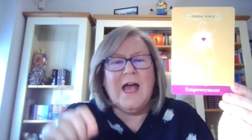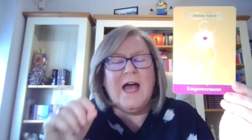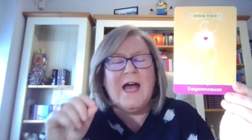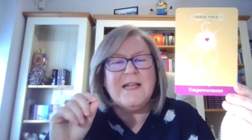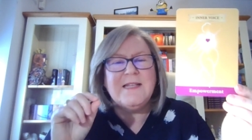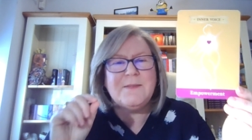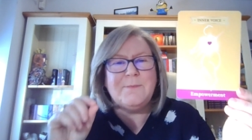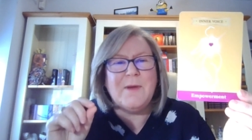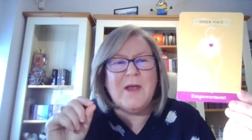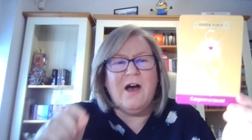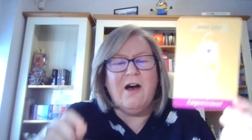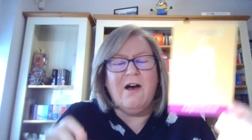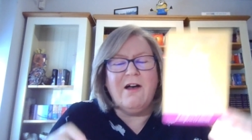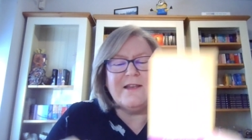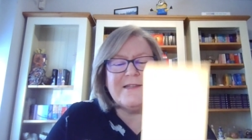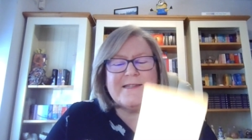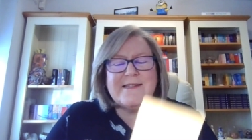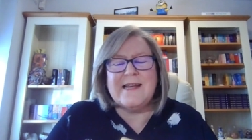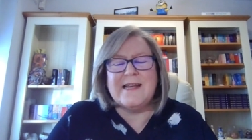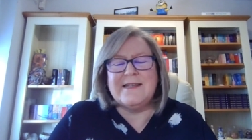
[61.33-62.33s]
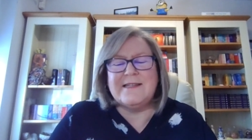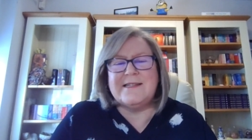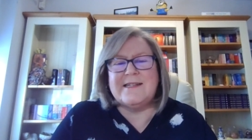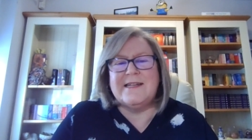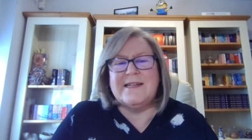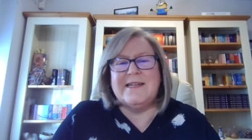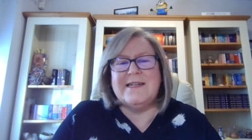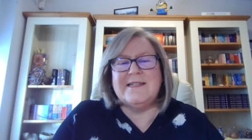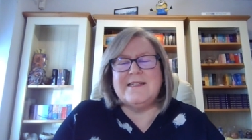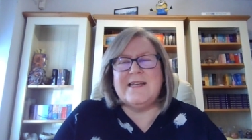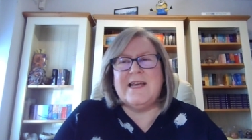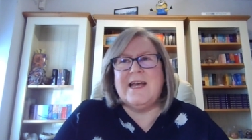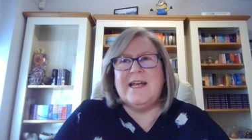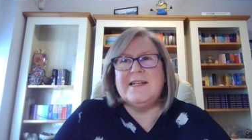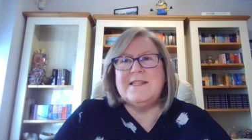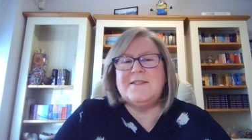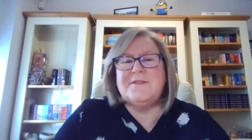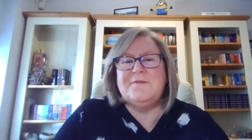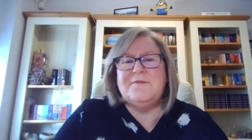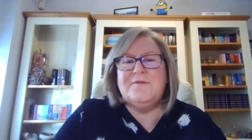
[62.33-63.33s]
And to be heart centered
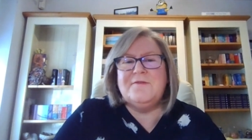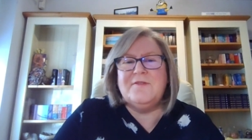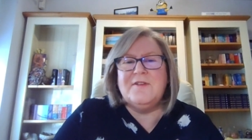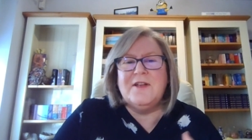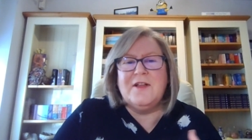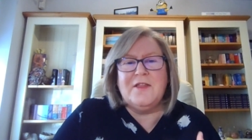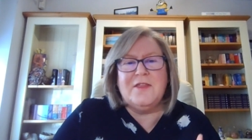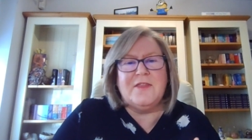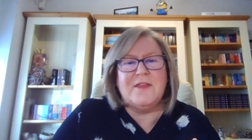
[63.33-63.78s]
and to feel